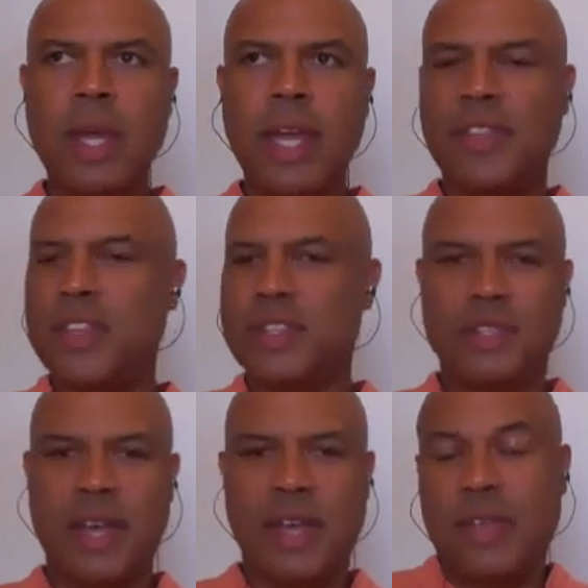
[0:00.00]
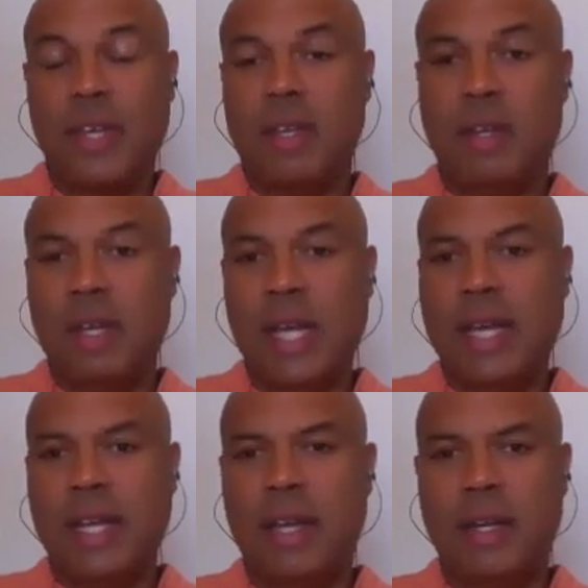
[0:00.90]
And this is, I think,
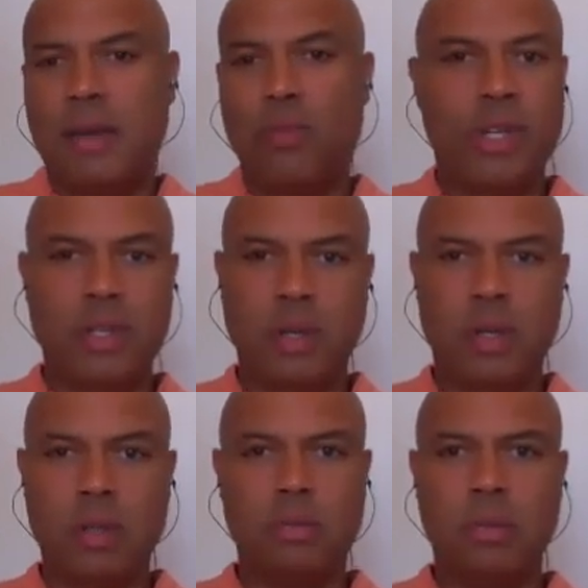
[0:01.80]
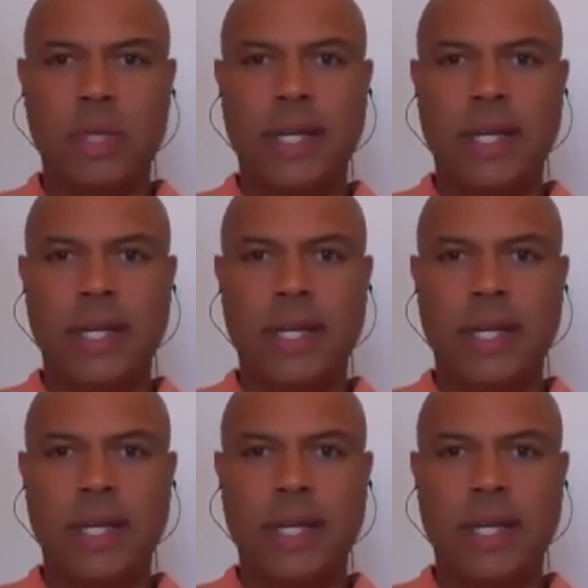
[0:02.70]
not an original